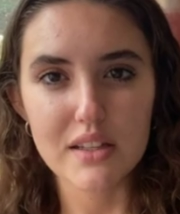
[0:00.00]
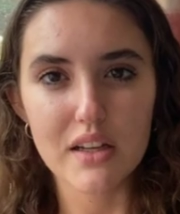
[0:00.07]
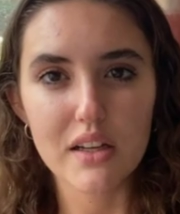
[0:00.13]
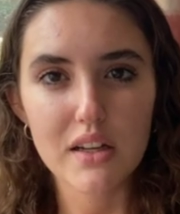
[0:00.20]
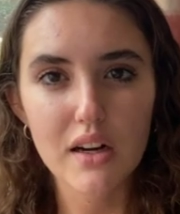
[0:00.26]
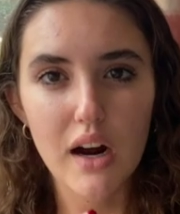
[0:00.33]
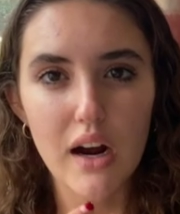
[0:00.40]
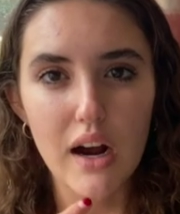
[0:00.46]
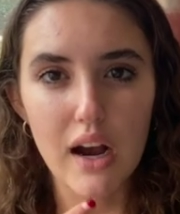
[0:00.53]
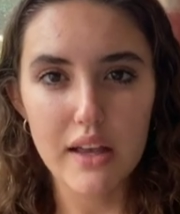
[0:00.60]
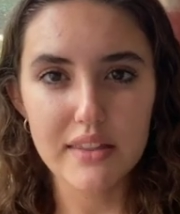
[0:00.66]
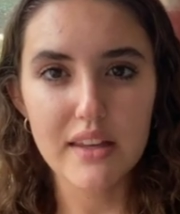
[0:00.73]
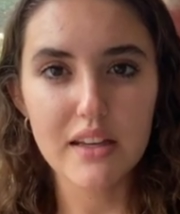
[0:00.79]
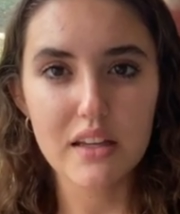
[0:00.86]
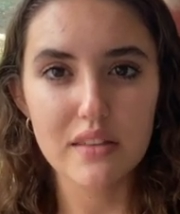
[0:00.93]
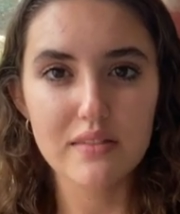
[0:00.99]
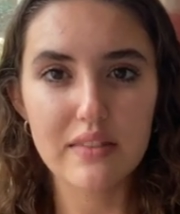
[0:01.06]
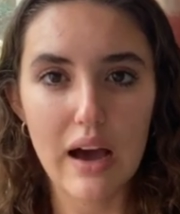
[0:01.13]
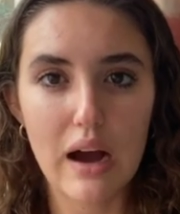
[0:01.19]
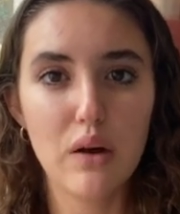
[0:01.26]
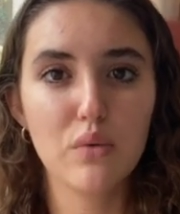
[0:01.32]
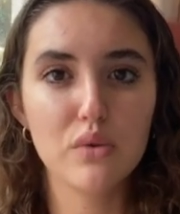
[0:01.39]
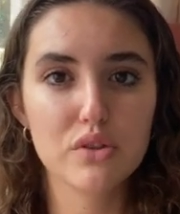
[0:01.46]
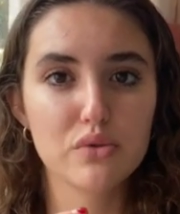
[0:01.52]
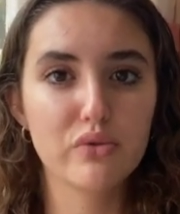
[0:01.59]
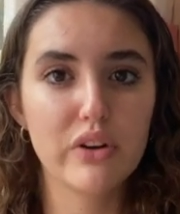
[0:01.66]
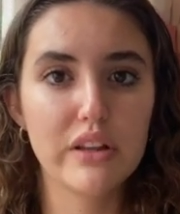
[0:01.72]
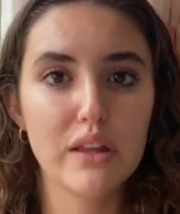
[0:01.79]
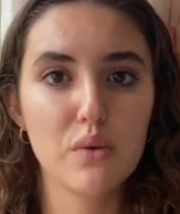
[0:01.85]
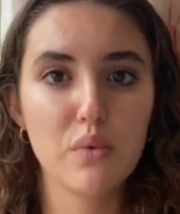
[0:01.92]
it. I think that was
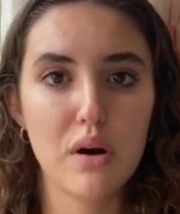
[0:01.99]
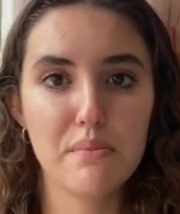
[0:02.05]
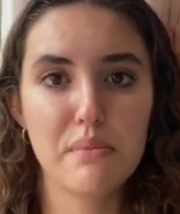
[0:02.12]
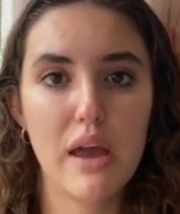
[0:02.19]
really what